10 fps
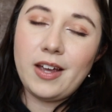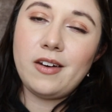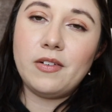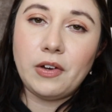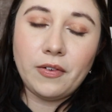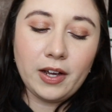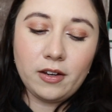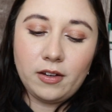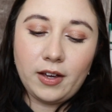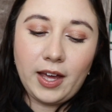don't know.
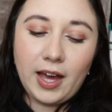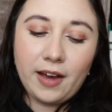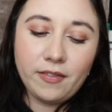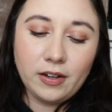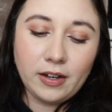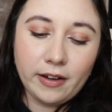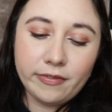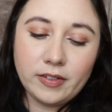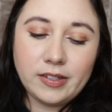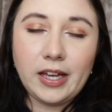I have enough
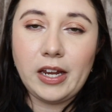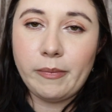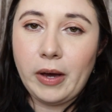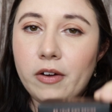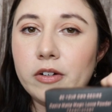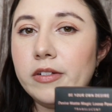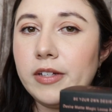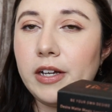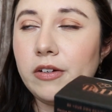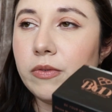setting powders
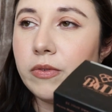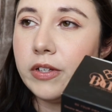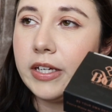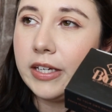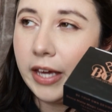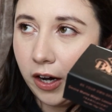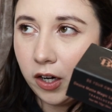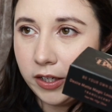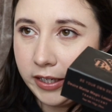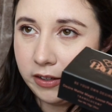that I don't really care
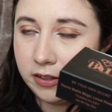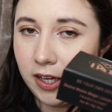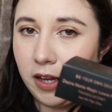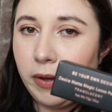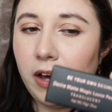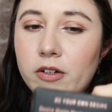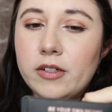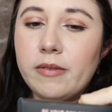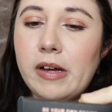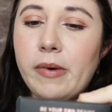to get setting
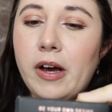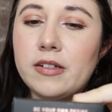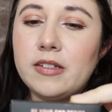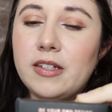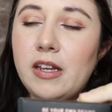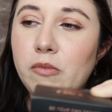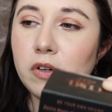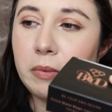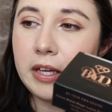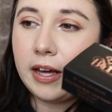powders in my boxes
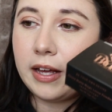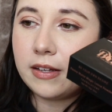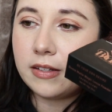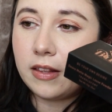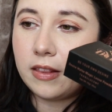anymore because